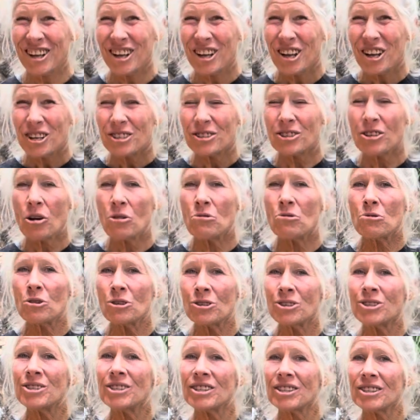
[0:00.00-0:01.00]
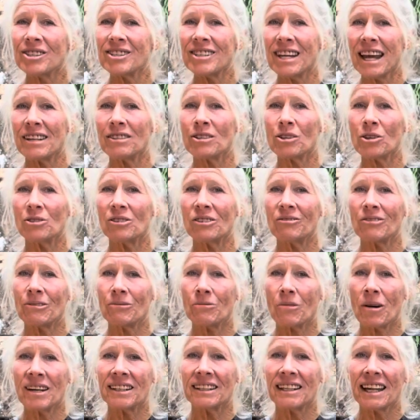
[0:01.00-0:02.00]
So Rooster Stands on
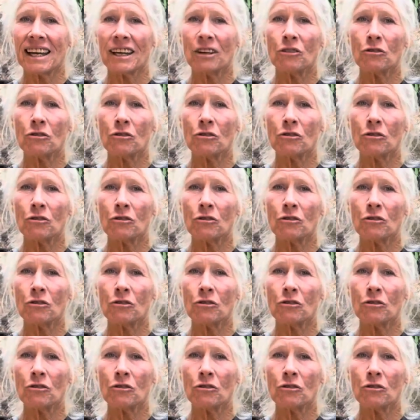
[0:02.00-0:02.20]
one leg